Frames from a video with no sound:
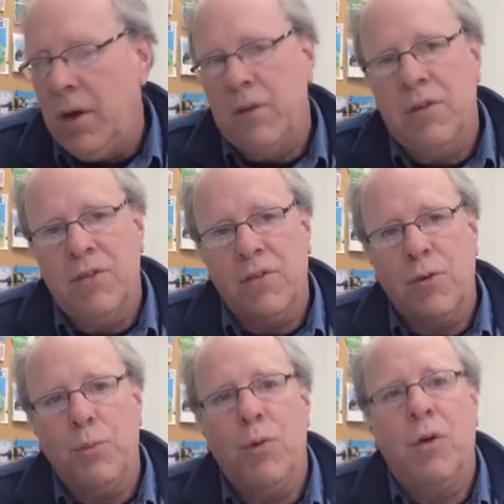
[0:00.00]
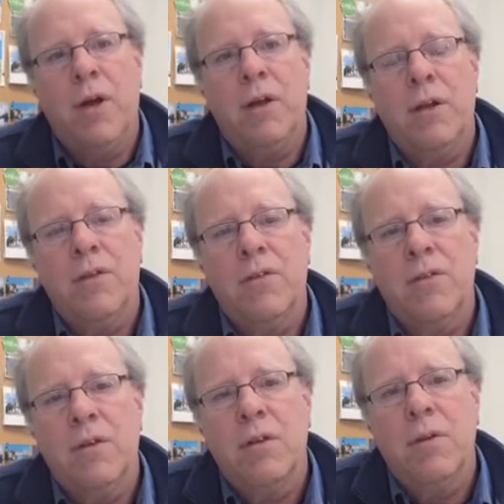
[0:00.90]
And this is her point, is
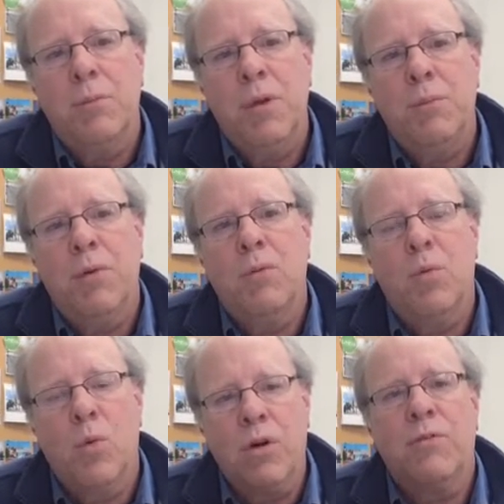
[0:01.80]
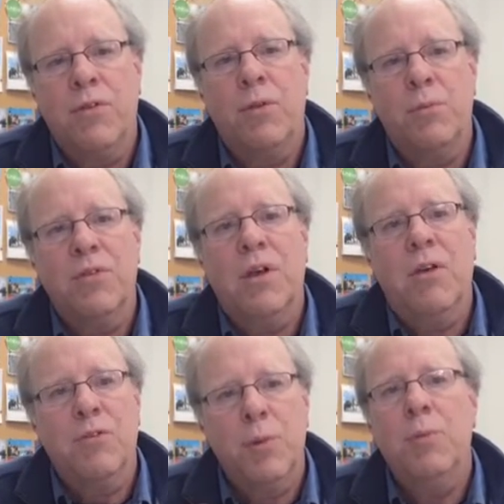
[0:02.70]
that people work for
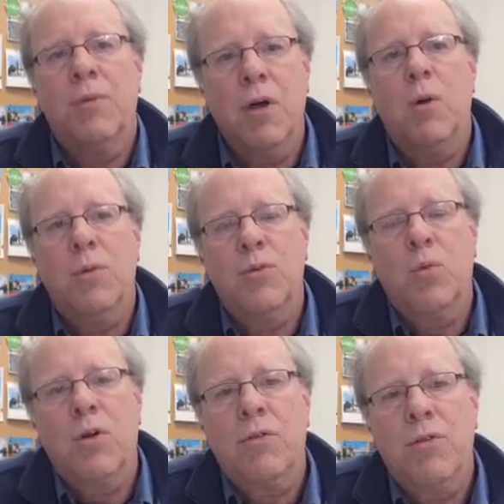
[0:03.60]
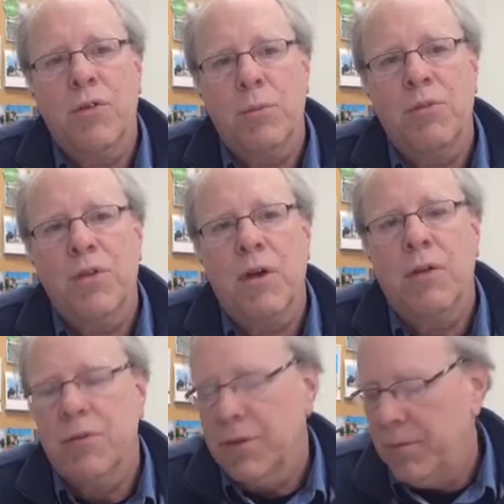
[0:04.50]
themselves. People always work for
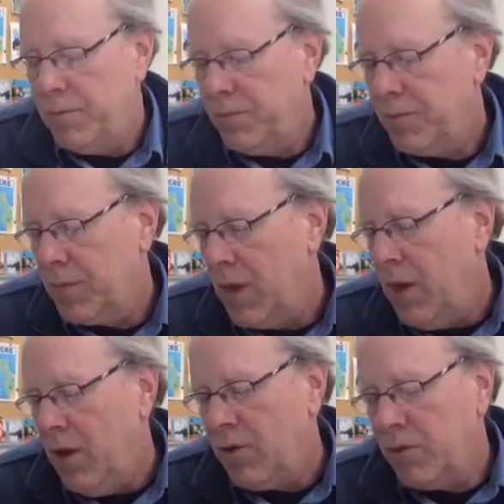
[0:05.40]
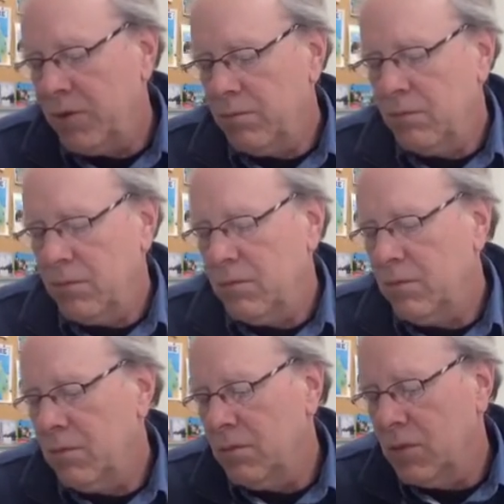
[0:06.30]
themselves. So if you
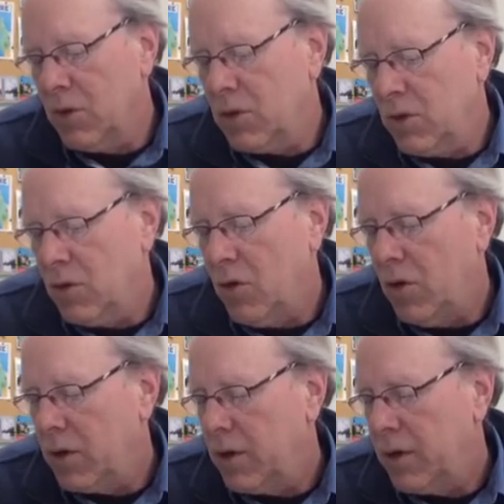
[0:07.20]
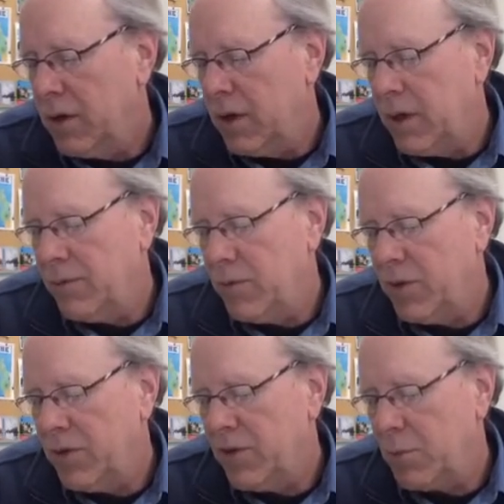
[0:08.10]
look along, for
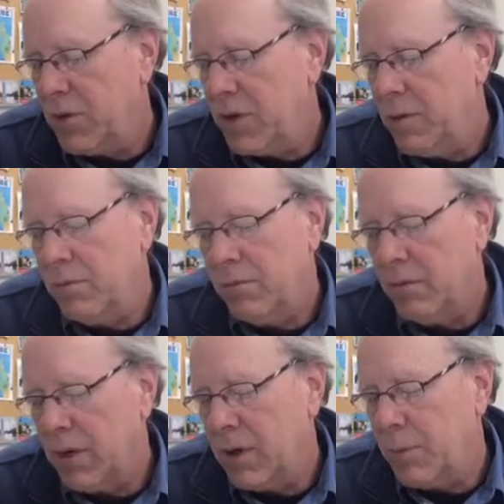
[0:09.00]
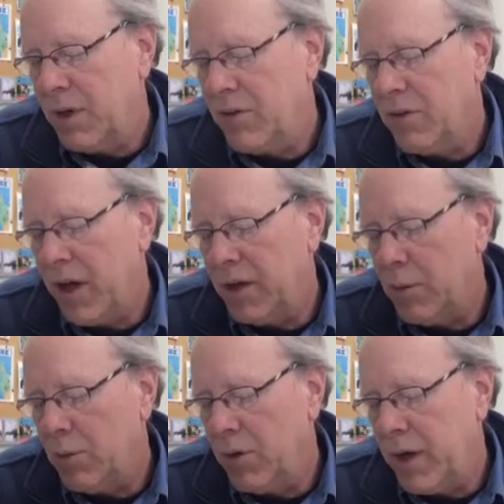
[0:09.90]
instance, I'm looking at my slide
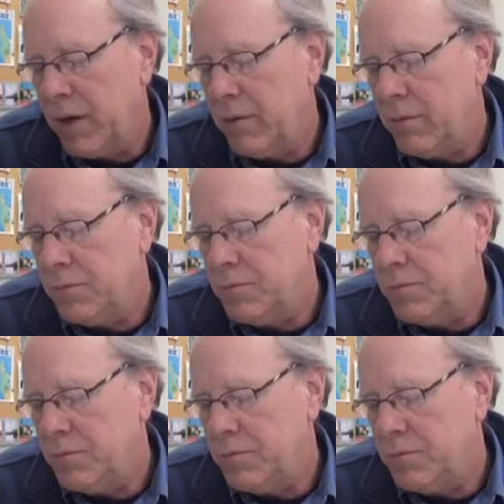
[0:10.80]
number 8,